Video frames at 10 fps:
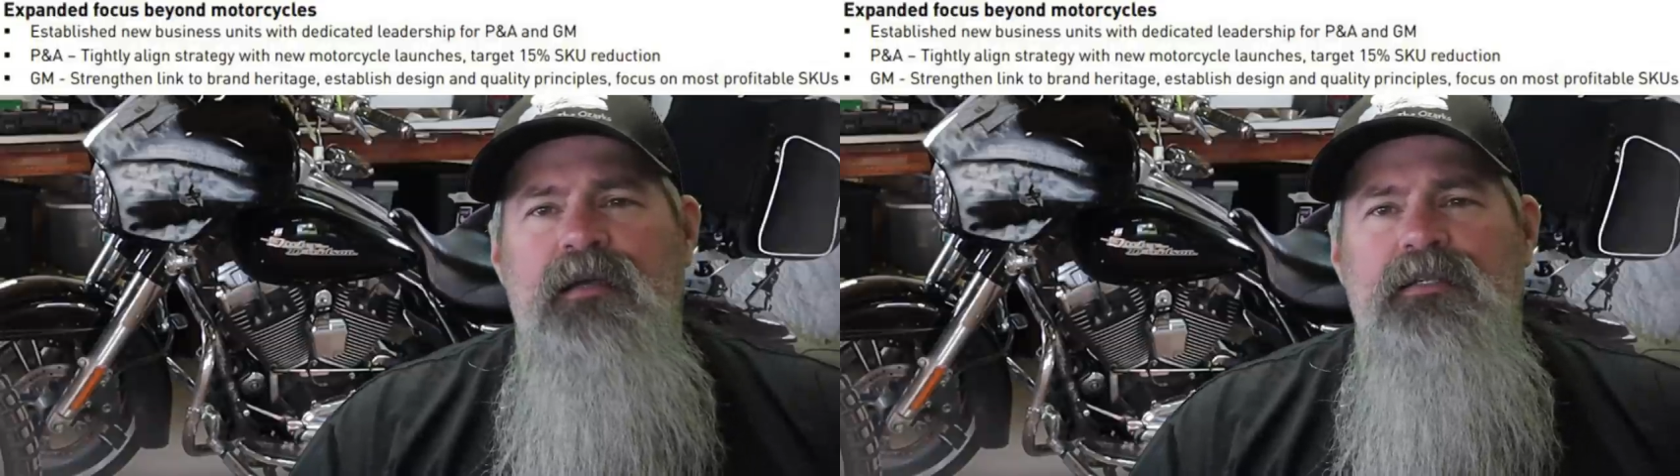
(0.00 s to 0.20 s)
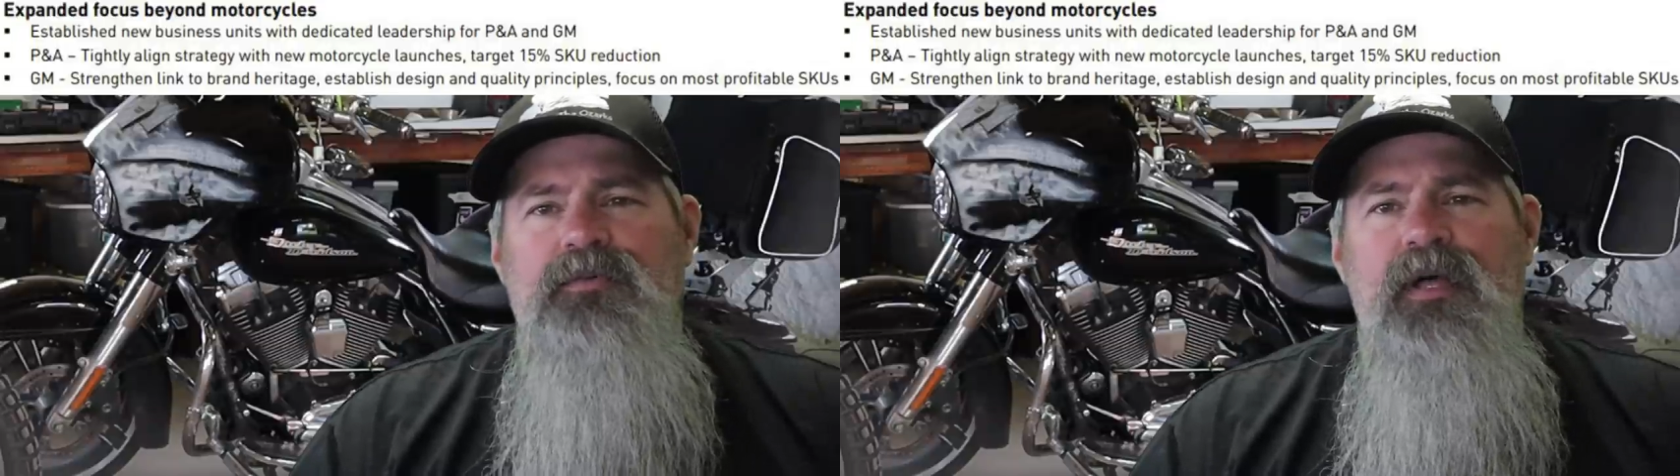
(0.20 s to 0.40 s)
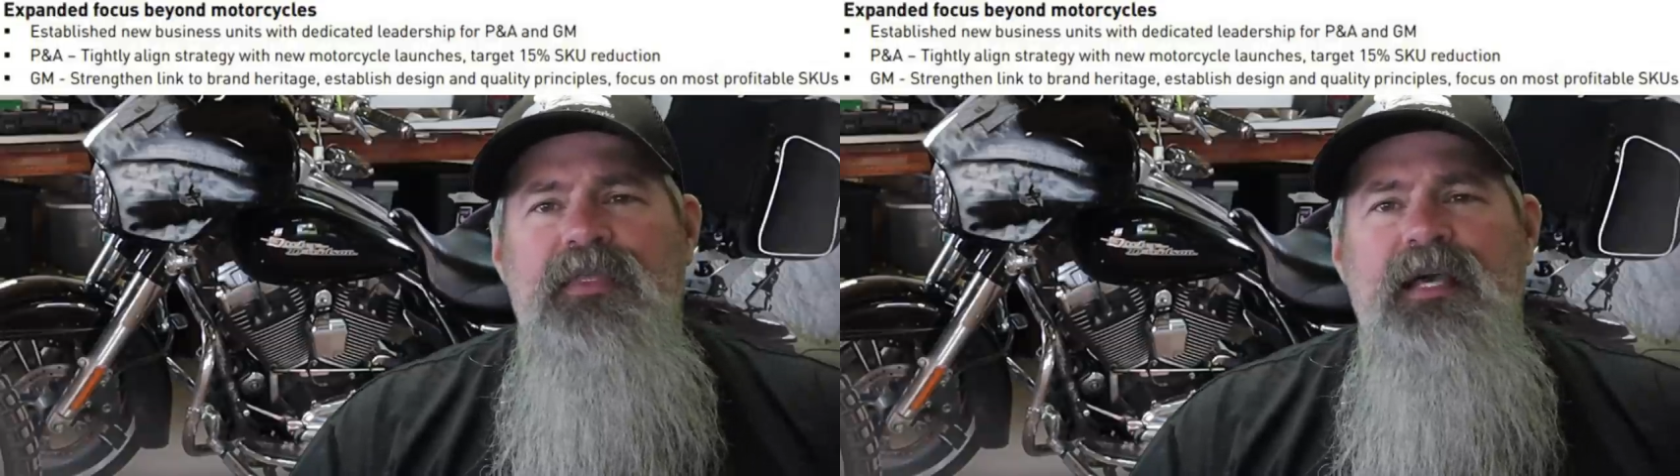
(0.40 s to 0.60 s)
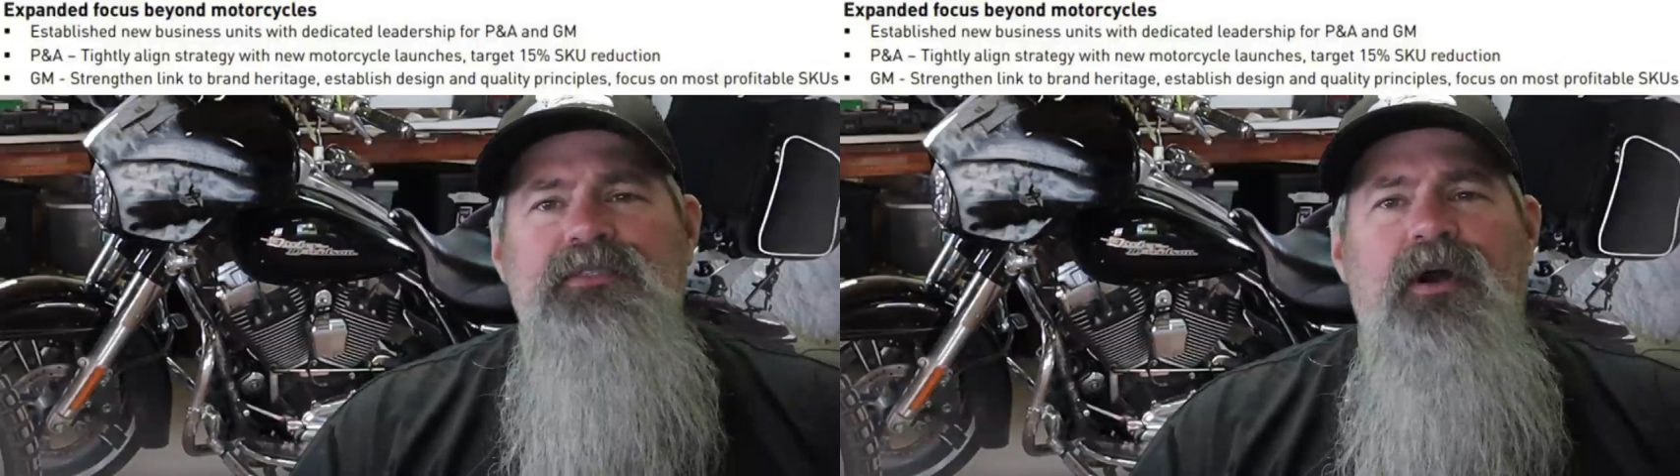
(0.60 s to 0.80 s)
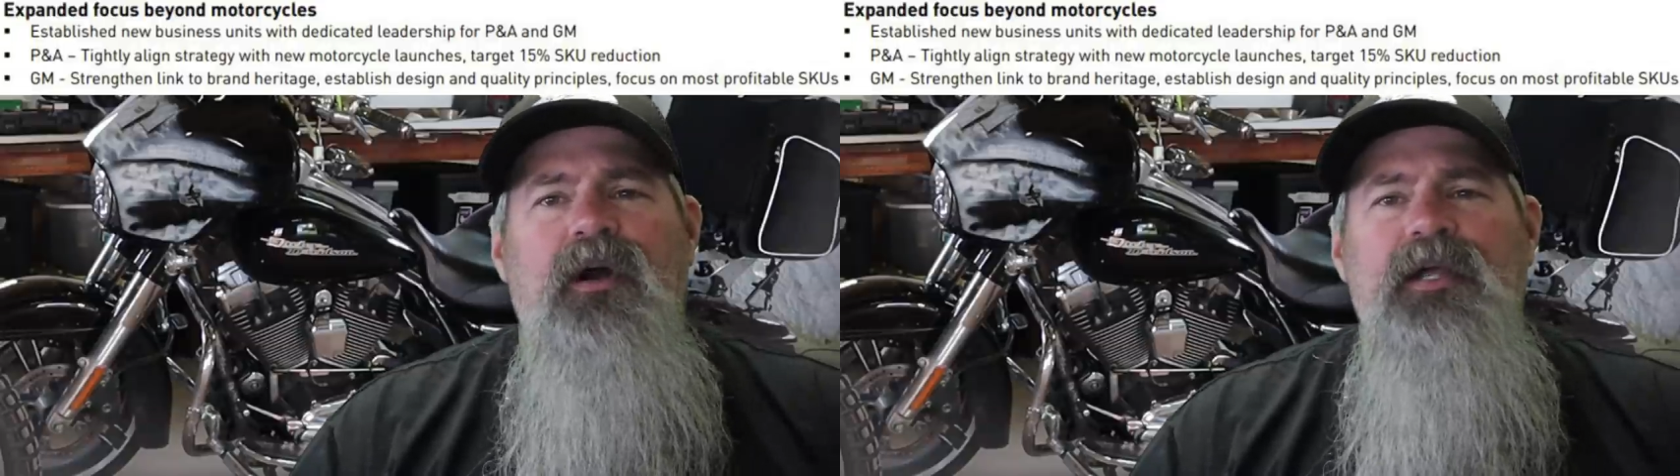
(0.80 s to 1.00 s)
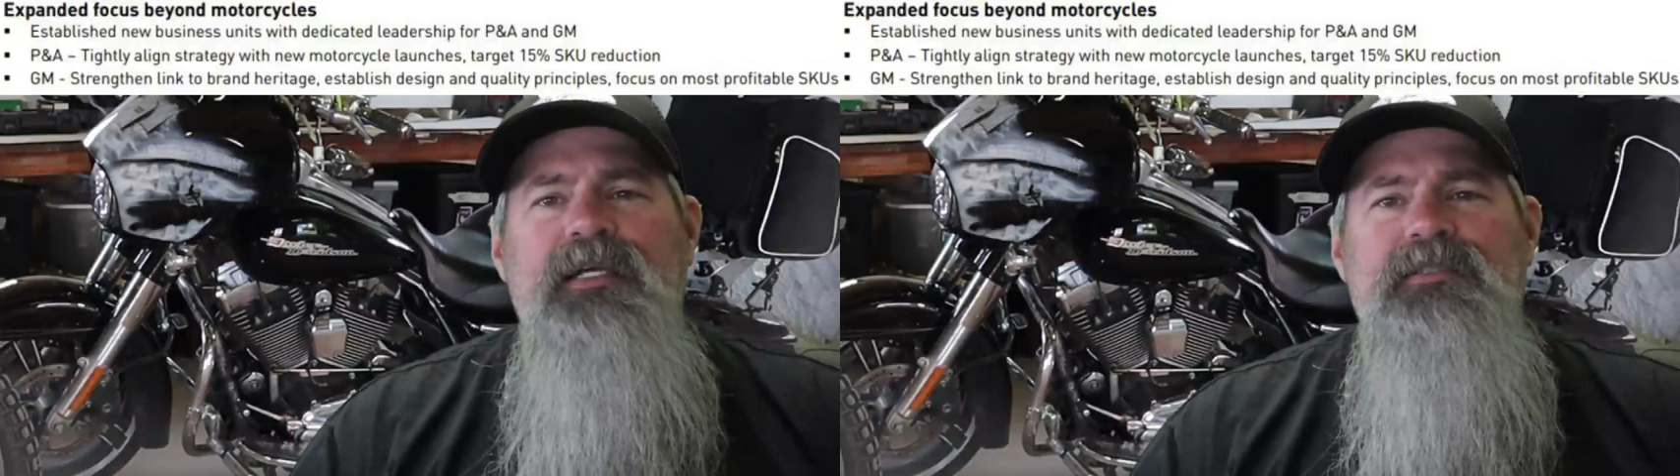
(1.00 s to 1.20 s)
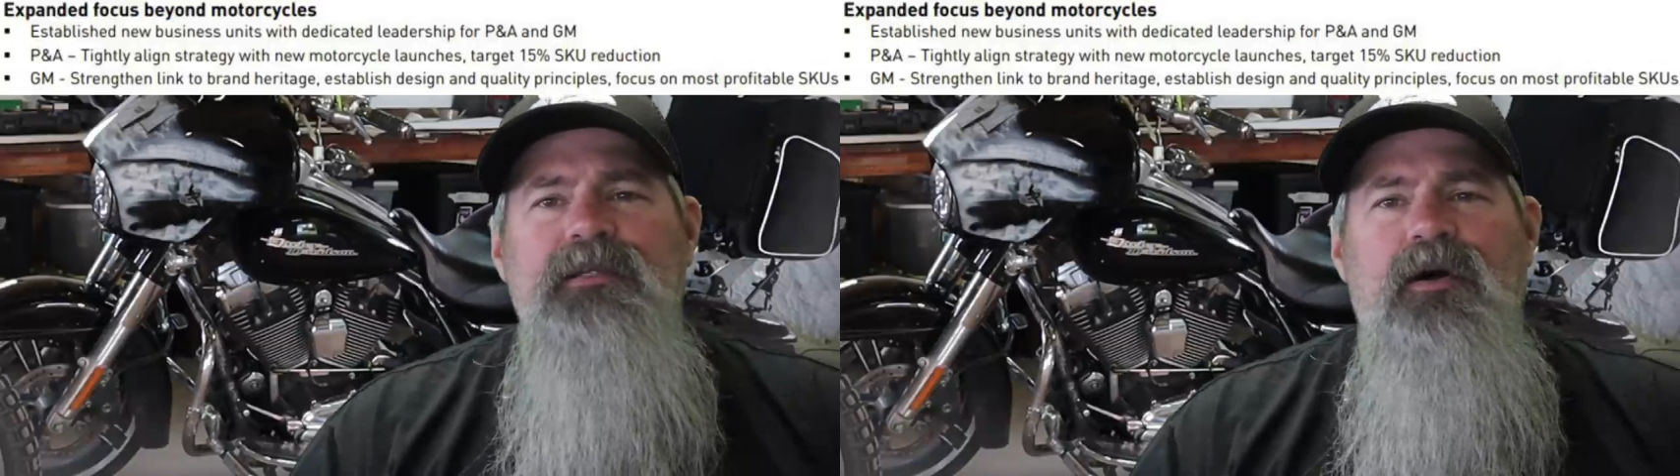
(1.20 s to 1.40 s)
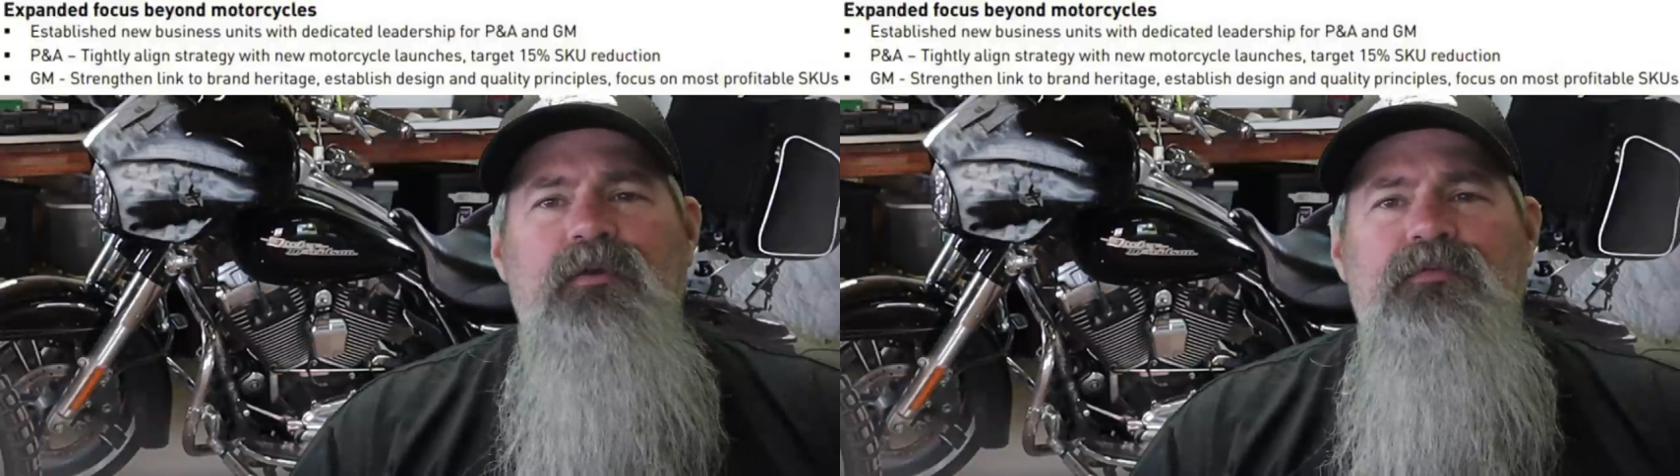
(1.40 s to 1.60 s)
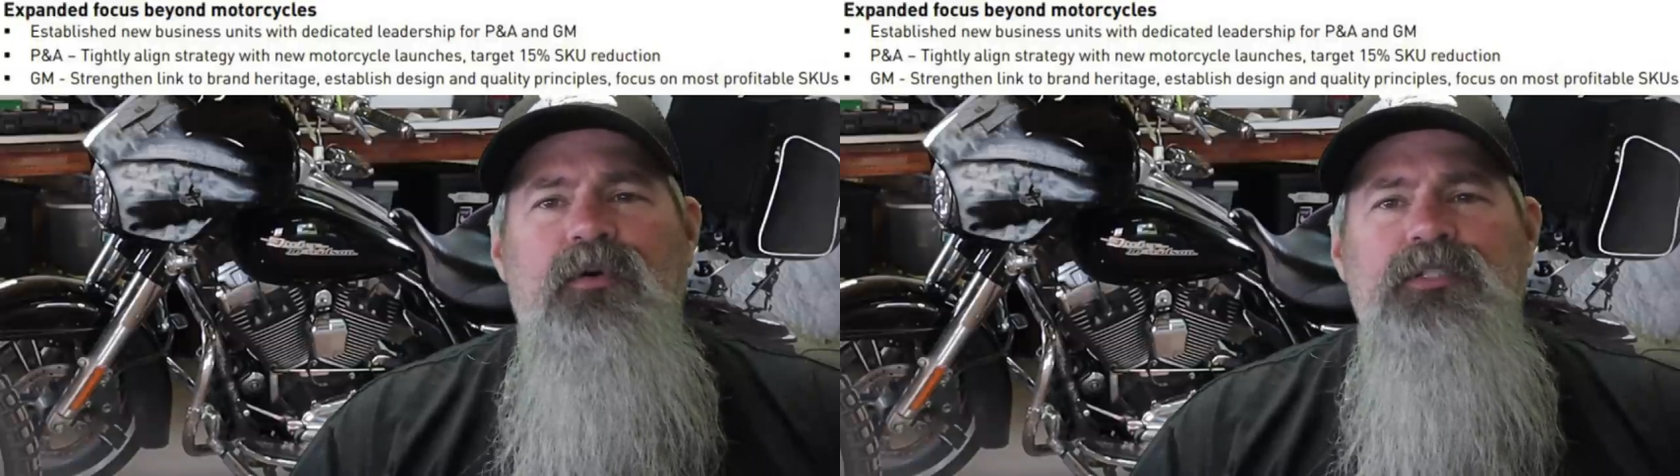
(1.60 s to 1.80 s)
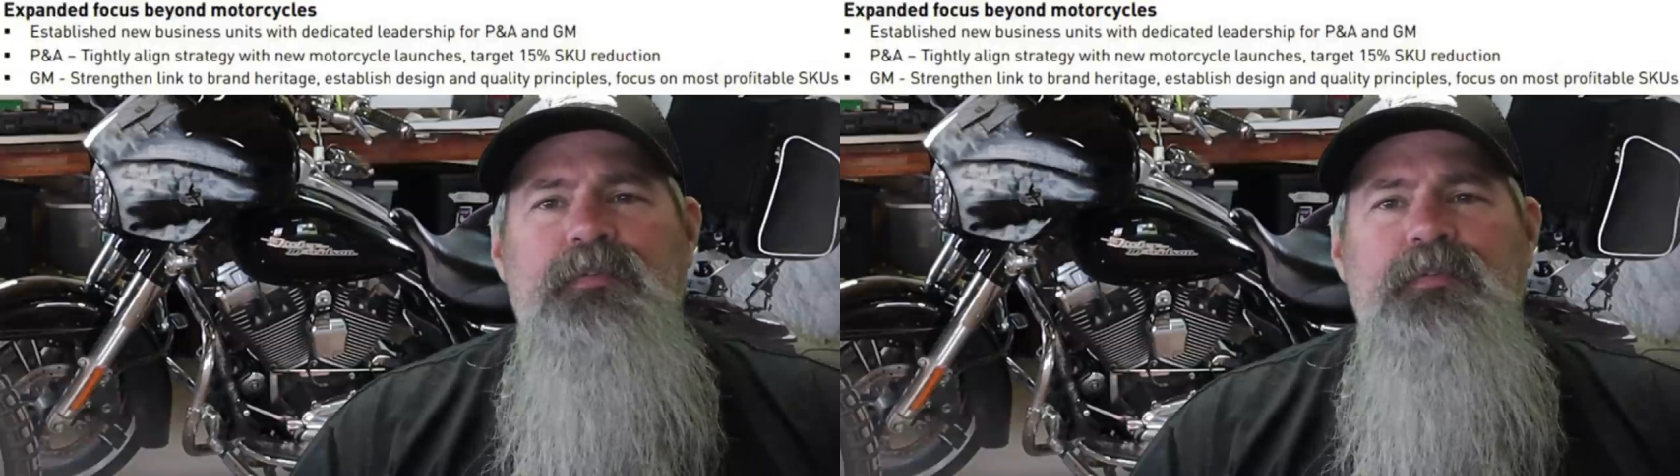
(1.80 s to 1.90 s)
because one of the things Harley is known for